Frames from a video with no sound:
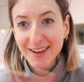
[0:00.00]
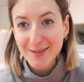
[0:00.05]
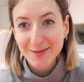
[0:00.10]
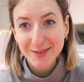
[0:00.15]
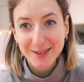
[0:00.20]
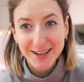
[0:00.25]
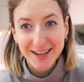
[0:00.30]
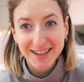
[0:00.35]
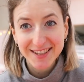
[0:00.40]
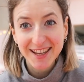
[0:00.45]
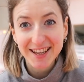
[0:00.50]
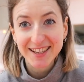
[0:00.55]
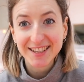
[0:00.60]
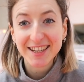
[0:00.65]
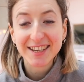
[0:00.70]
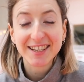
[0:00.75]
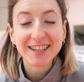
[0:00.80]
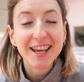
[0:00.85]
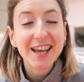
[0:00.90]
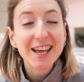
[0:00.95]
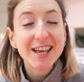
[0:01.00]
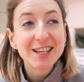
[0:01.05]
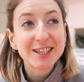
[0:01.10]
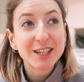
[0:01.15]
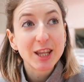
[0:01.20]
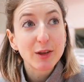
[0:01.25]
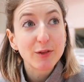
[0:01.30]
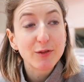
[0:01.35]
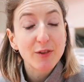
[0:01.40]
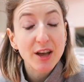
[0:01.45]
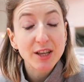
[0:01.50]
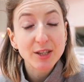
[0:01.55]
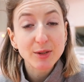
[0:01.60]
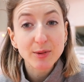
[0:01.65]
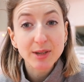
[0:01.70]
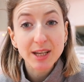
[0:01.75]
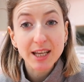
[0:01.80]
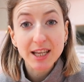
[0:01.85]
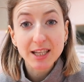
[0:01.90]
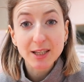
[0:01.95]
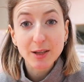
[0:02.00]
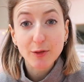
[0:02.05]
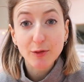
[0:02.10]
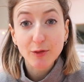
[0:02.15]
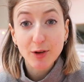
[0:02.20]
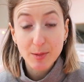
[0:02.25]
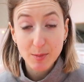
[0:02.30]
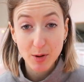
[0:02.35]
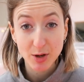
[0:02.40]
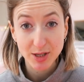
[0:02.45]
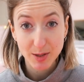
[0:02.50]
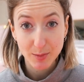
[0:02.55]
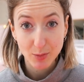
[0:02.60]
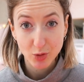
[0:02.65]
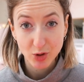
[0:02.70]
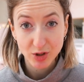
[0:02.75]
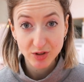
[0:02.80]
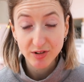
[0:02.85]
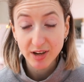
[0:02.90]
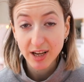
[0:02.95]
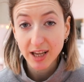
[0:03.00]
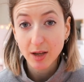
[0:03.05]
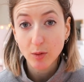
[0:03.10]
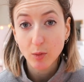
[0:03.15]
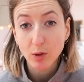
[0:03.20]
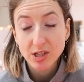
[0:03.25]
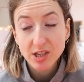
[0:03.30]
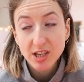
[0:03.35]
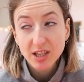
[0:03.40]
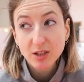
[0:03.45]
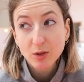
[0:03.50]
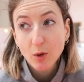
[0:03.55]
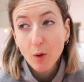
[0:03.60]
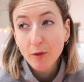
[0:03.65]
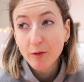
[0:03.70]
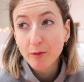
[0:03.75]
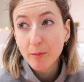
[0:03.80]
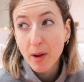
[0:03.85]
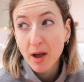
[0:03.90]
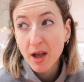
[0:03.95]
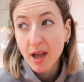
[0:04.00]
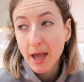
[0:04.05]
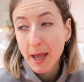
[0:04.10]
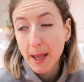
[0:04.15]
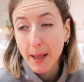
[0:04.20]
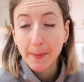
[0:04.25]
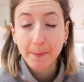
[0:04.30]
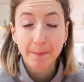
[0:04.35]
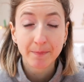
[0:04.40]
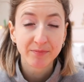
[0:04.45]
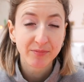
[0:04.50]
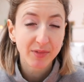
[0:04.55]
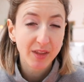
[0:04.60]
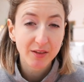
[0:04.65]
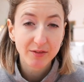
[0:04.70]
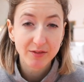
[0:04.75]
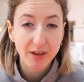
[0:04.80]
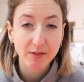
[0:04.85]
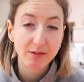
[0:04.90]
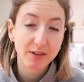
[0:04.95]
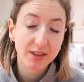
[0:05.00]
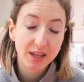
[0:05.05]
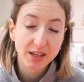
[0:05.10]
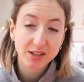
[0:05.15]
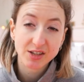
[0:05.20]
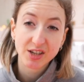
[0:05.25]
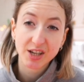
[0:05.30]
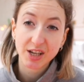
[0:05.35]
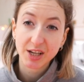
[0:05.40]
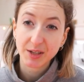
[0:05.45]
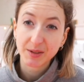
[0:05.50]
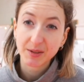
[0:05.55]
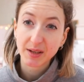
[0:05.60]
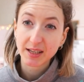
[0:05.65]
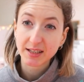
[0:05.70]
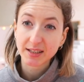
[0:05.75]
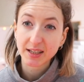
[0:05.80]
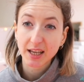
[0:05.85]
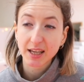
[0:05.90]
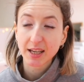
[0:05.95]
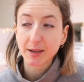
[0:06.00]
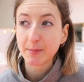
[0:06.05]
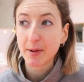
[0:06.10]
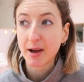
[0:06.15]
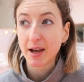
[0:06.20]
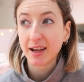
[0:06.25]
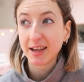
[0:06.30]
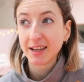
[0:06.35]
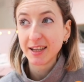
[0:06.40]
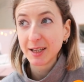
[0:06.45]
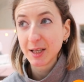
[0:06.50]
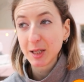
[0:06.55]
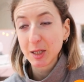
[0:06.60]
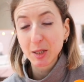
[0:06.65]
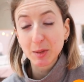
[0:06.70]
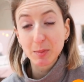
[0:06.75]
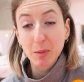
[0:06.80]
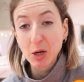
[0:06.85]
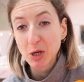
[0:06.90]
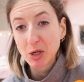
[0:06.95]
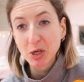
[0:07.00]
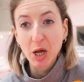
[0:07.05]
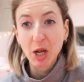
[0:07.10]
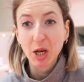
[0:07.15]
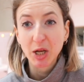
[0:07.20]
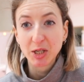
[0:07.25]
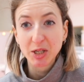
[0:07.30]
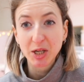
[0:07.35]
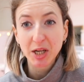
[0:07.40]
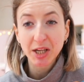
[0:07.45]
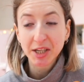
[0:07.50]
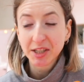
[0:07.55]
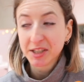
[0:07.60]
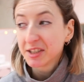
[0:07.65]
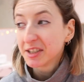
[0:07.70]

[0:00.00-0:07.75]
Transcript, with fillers: I'm so excited. So the first one is free motion embroidery, which is sort of my favourite thing to do. It's like my speciality.